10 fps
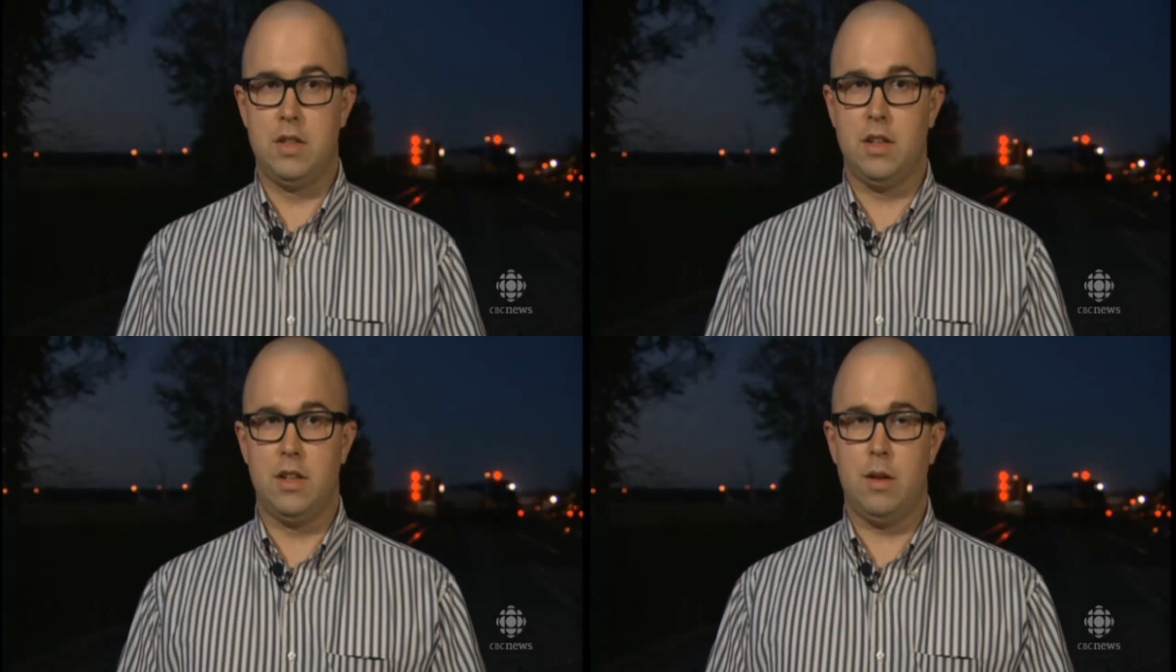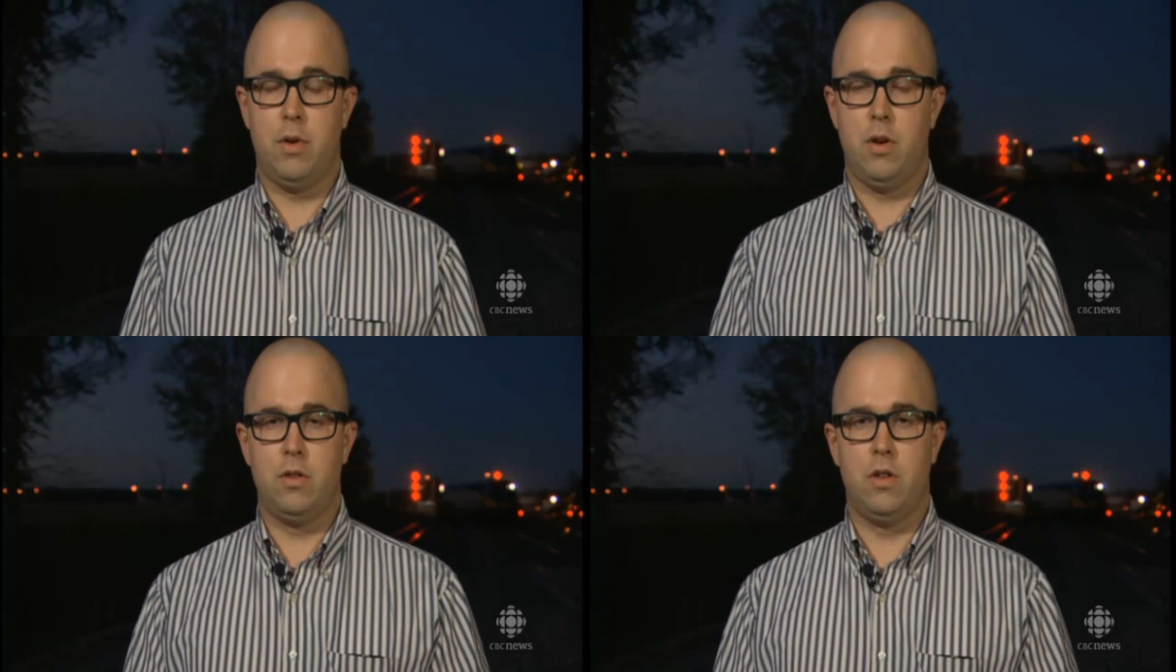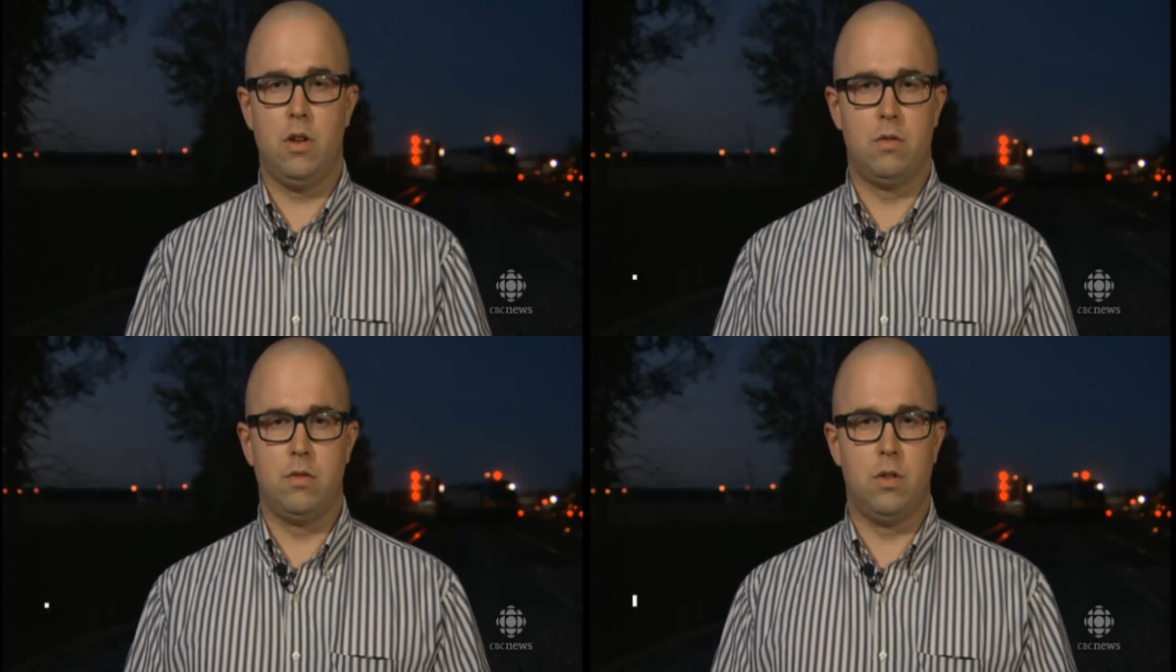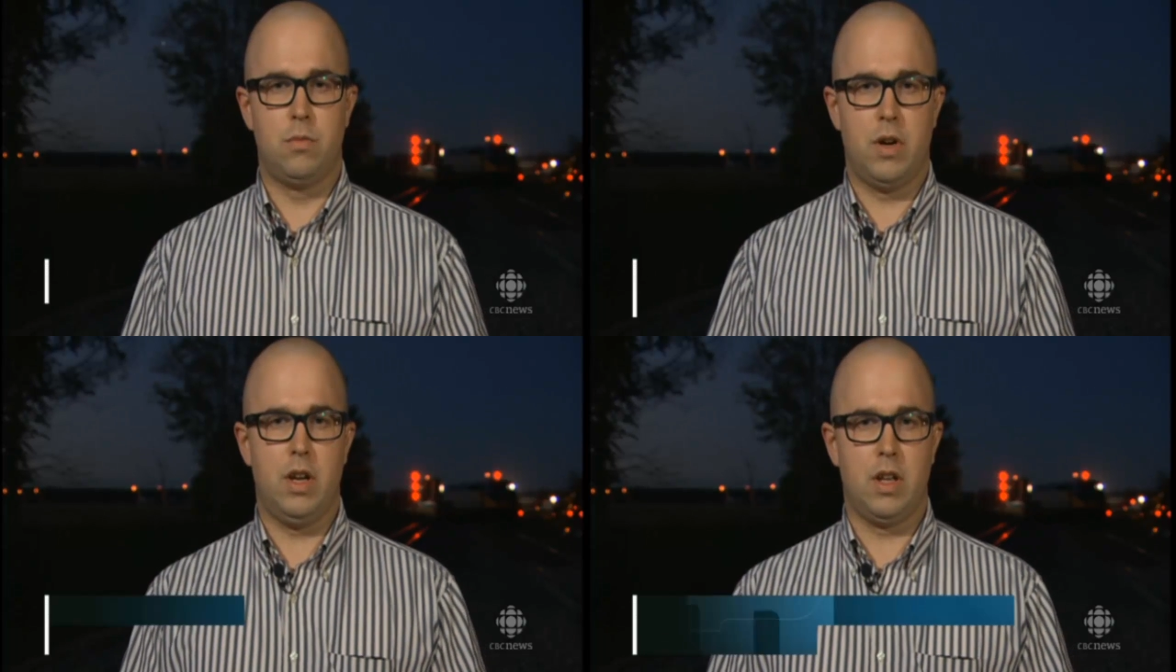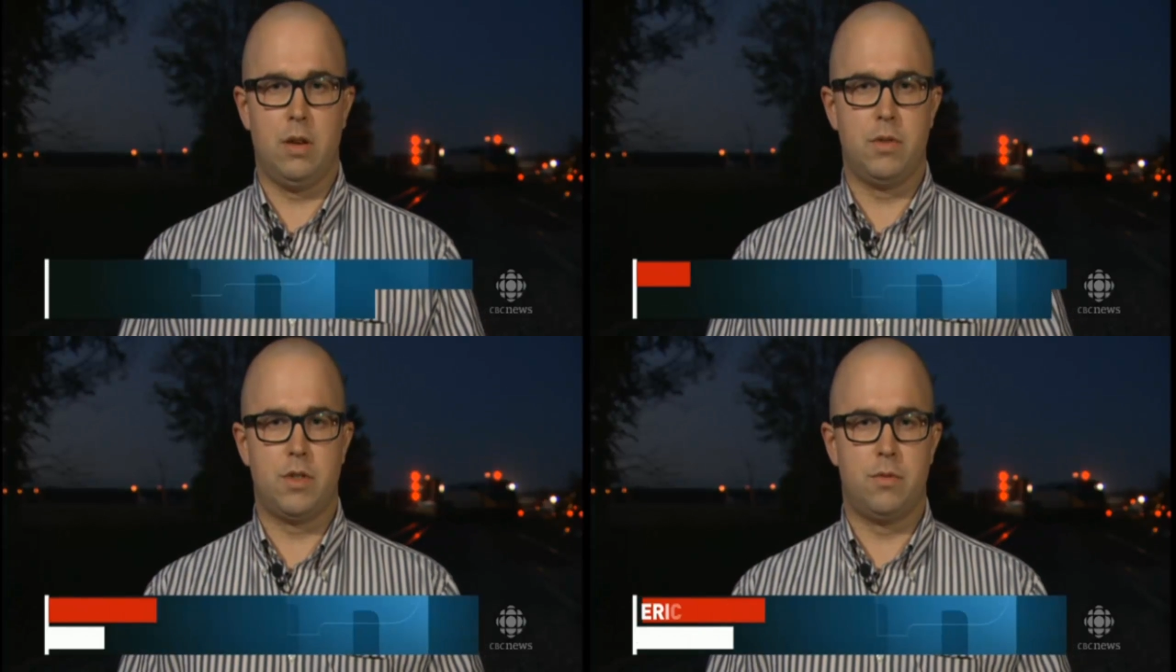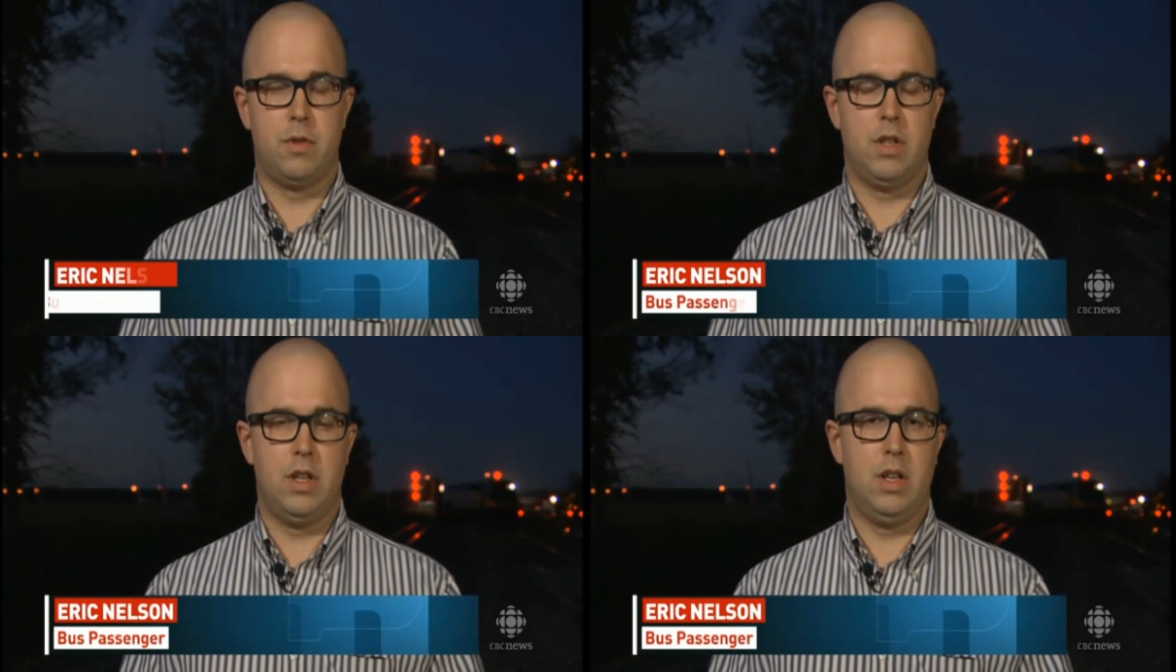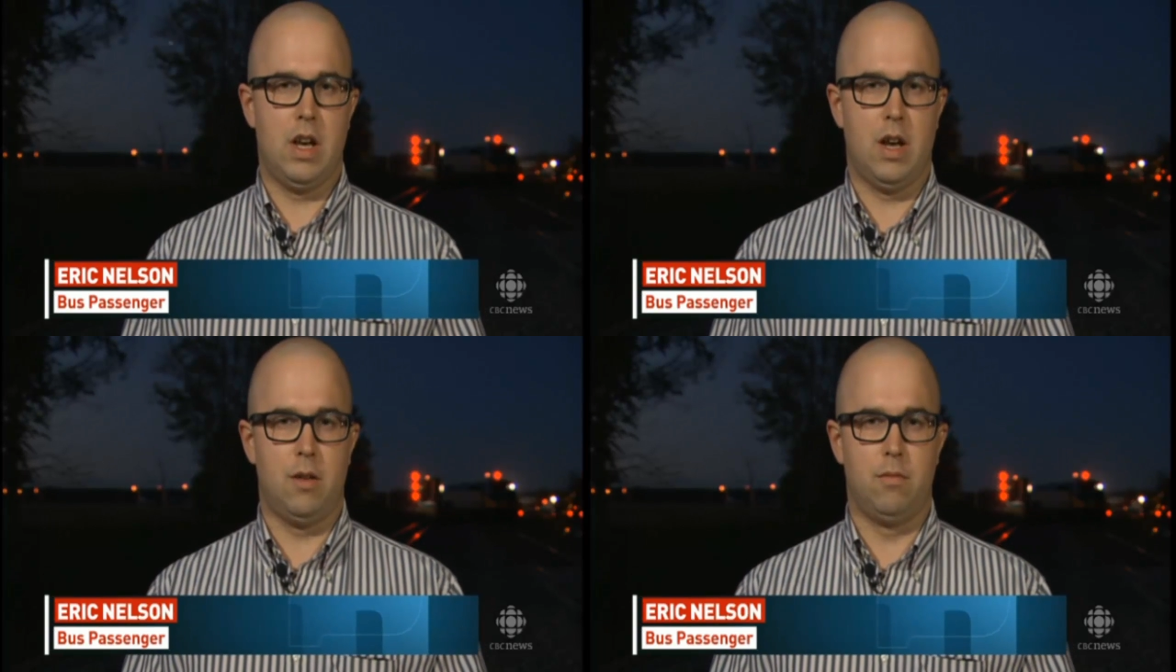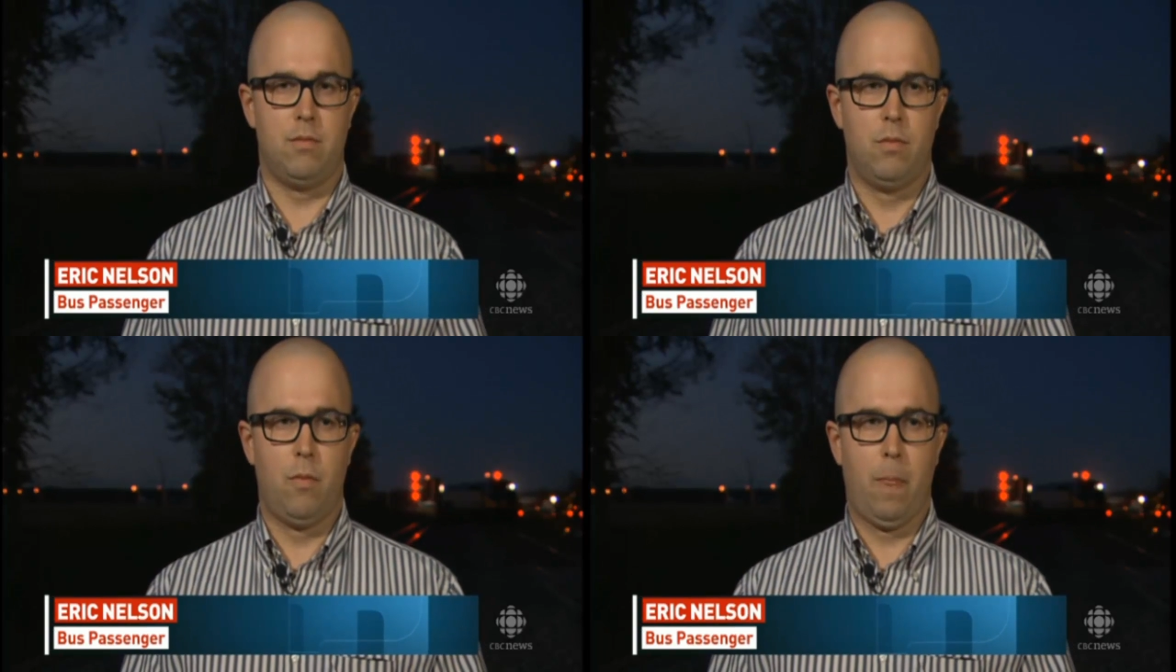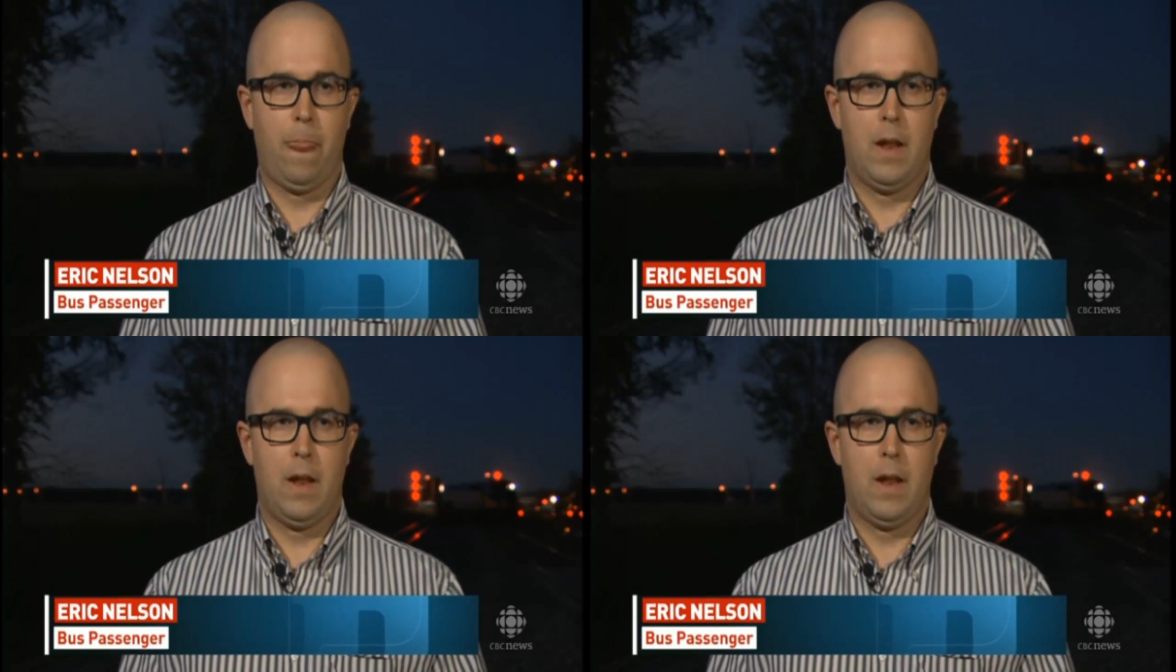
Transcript: Until that point, no, no brake. It was really, um,